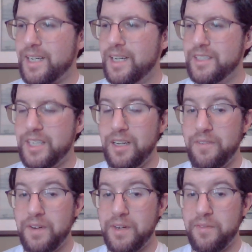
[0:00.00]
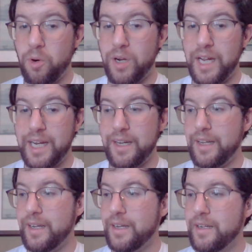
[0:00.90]
And in 1054
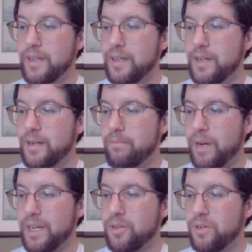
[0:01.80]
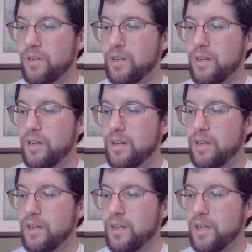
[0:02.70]
AD, Michael
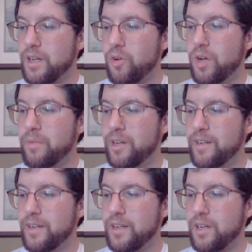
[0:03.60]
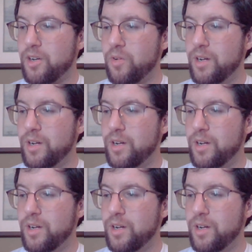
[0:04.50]
Corelarius